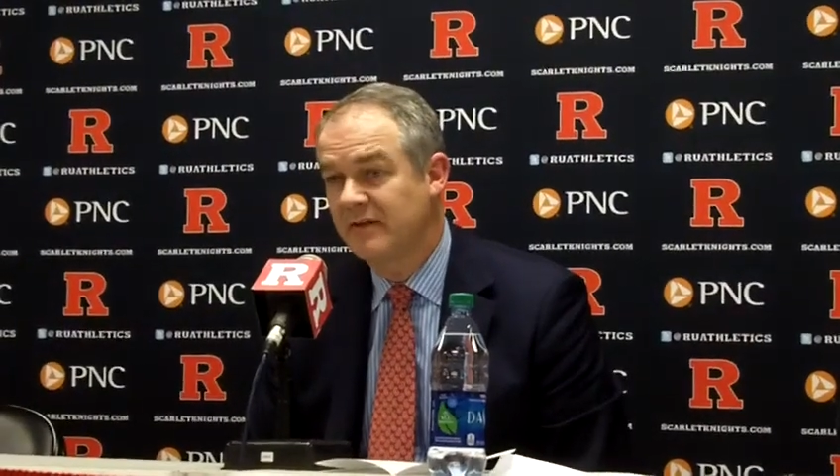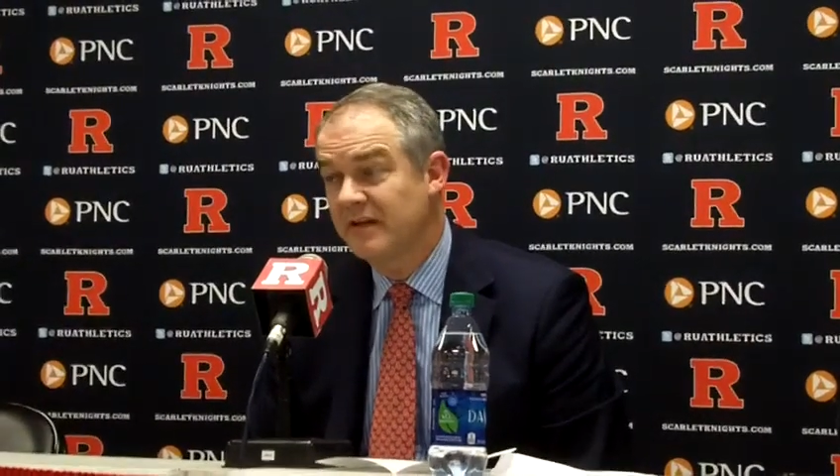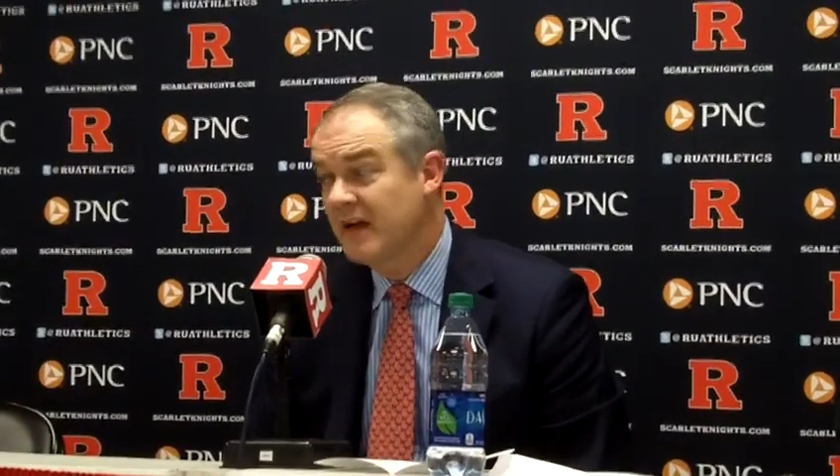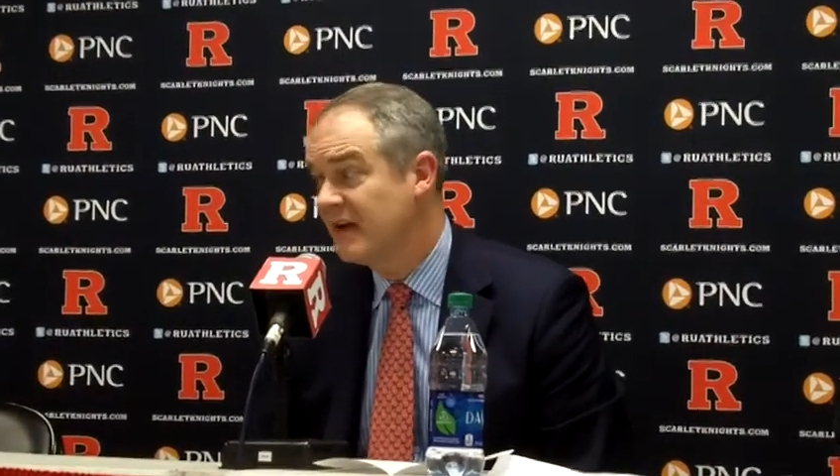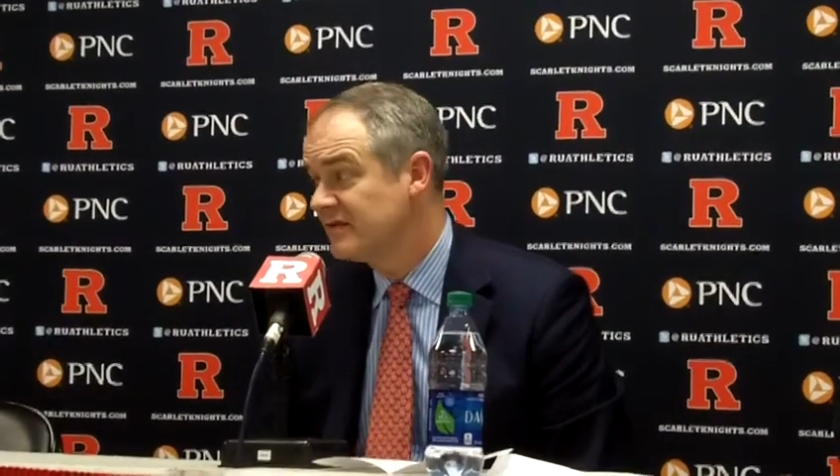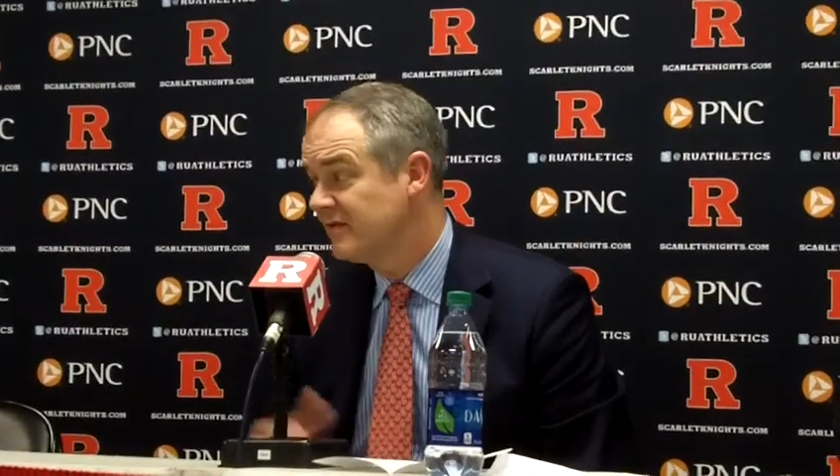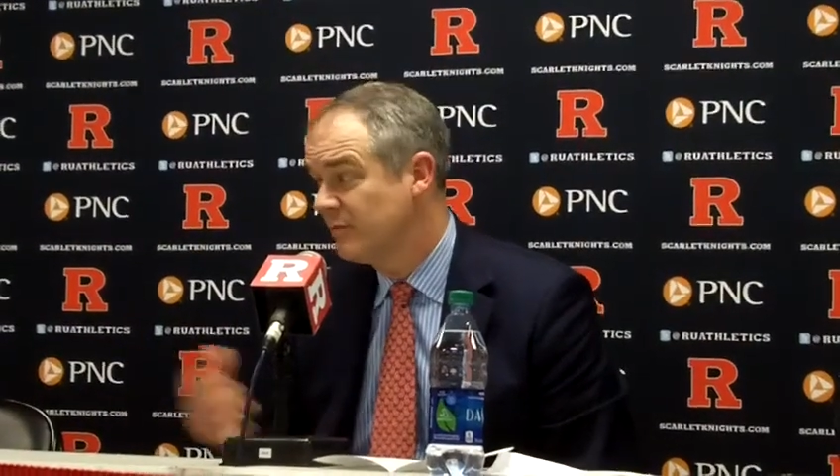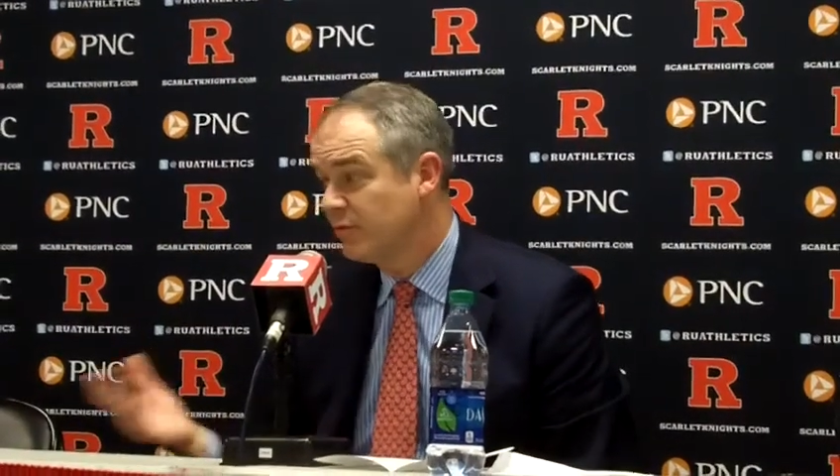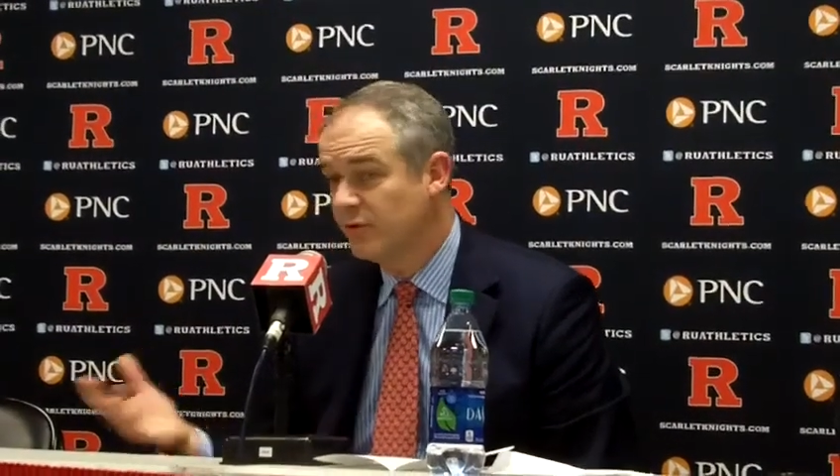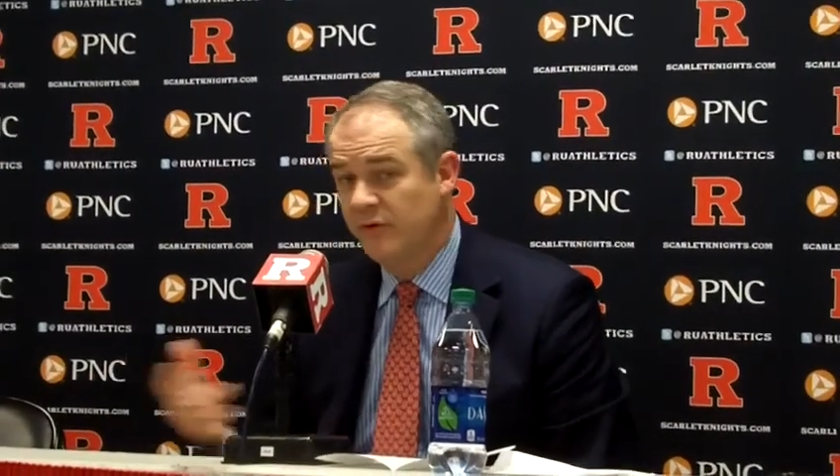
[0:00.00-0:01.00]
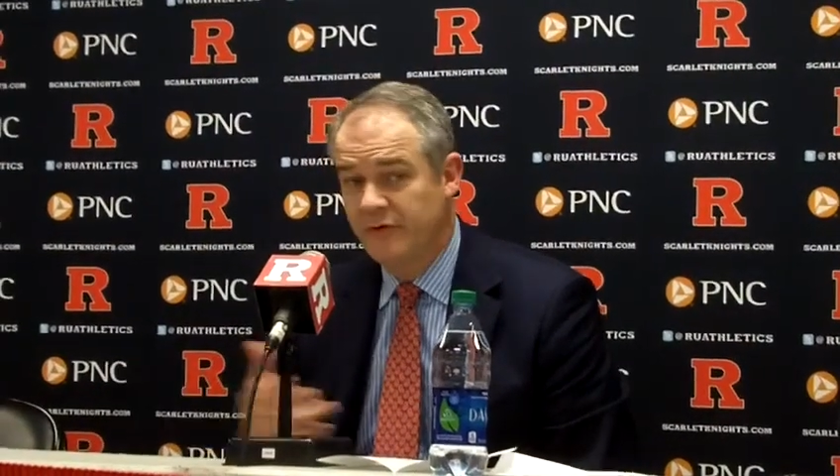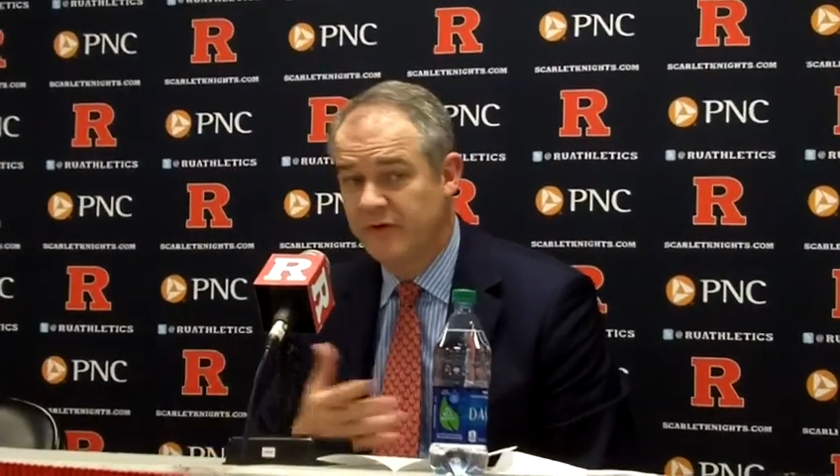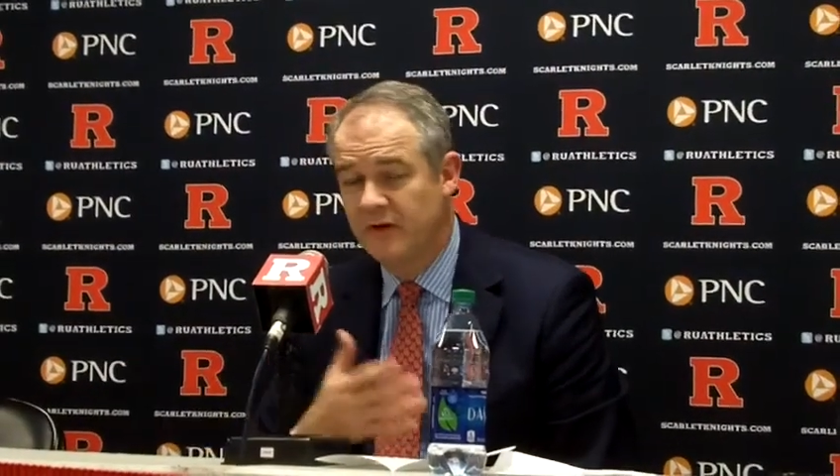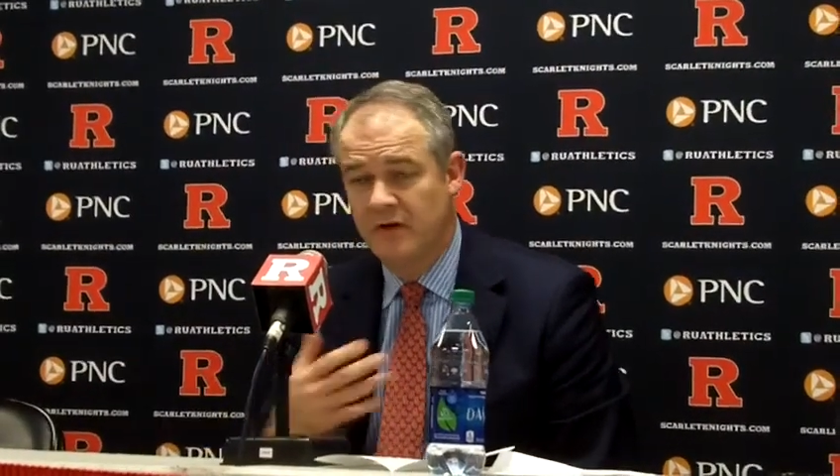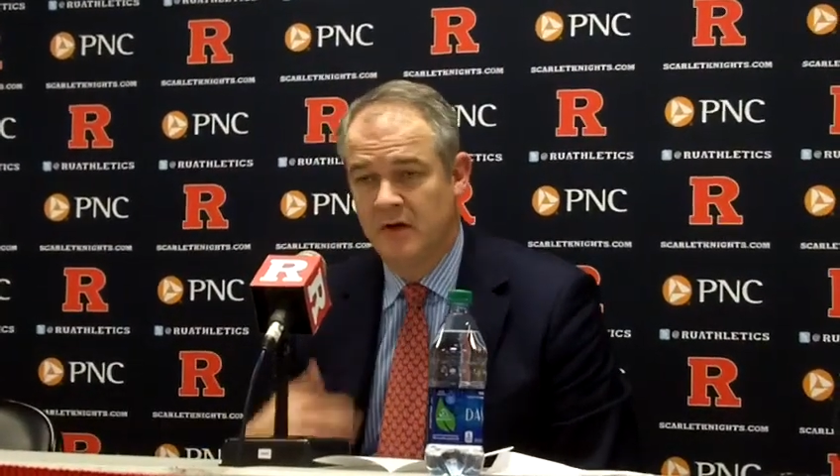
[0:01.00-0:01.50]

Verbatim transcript: I think guys have improved